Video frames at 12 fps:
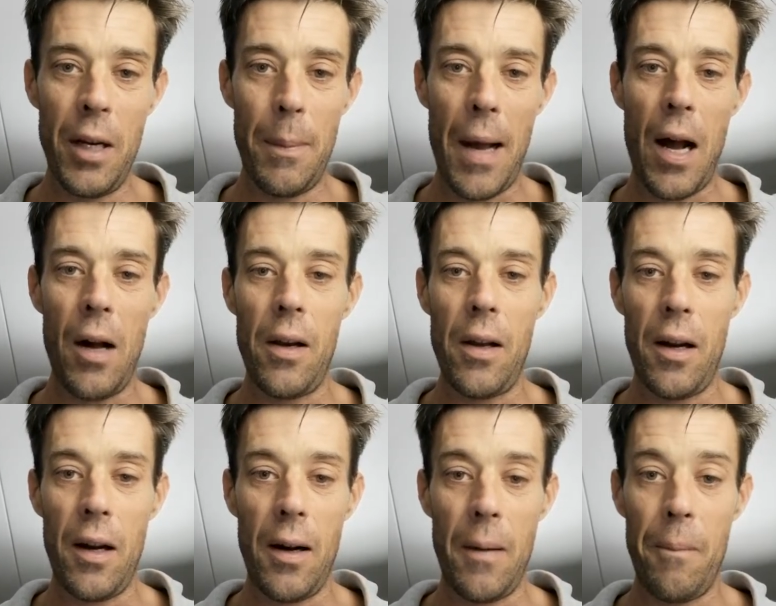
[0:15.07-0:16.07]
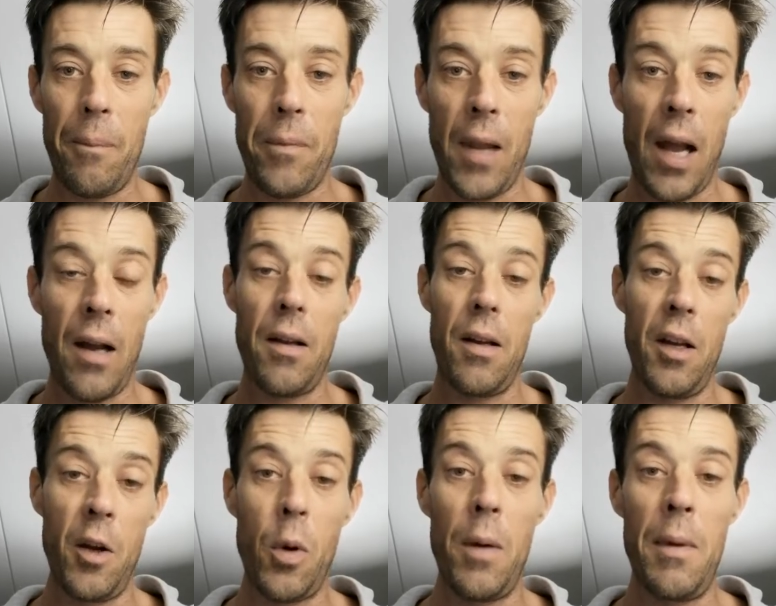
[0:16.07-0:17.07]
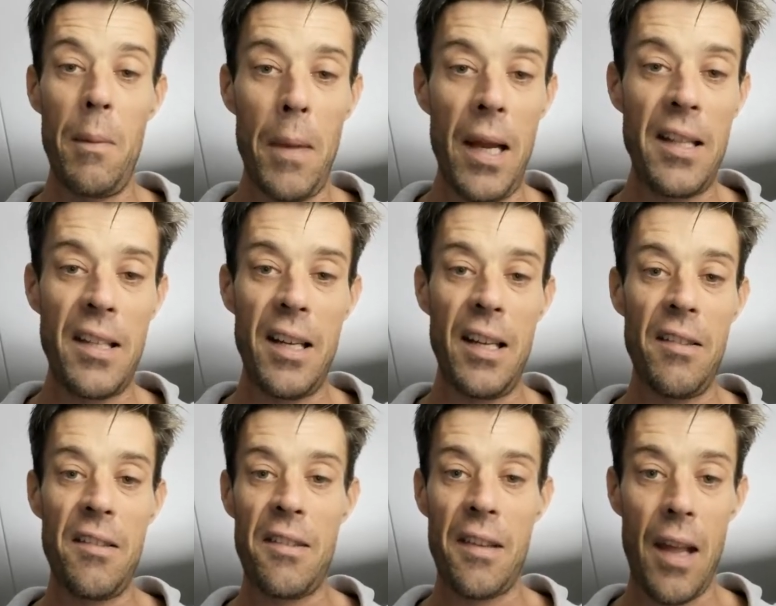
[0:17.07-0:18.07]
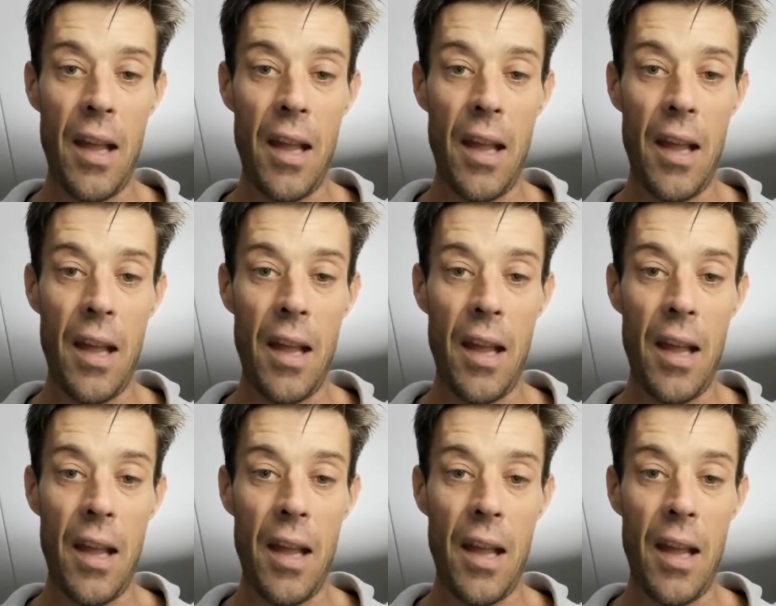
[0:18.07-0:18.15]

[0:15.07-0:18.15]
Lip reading: about equipment maintenance